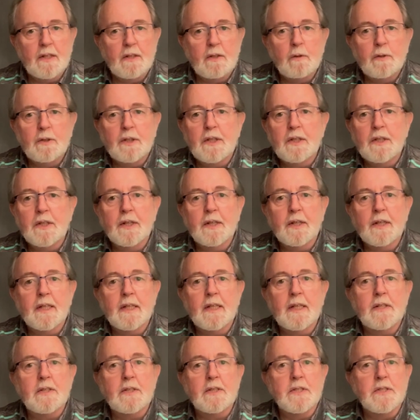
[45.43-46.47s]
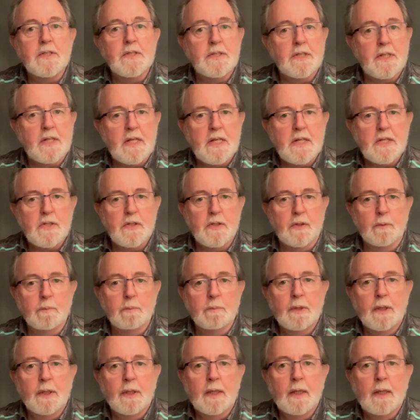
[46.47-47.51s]
only did I get to see
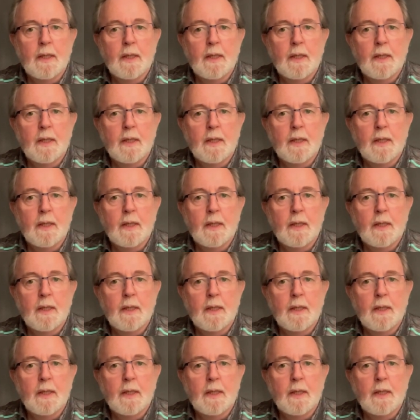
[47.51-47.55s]
some,